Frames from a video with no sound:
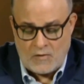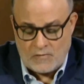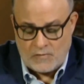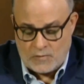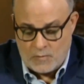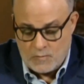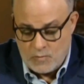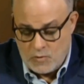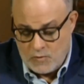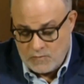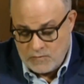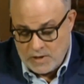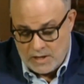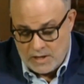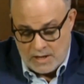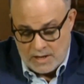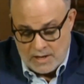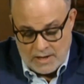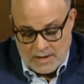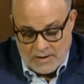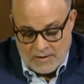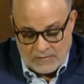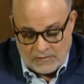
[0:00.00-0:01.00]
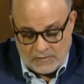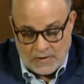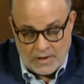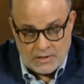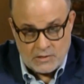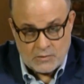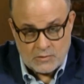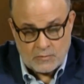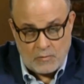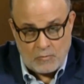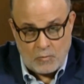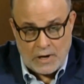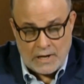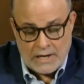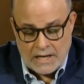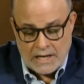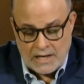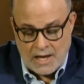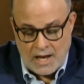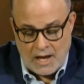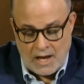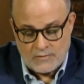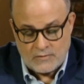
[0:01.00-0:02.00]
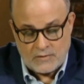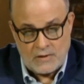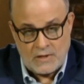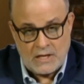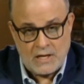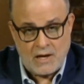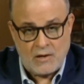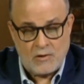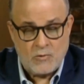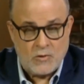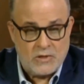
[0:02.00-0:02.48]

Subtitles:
from moving funds from one account to the other.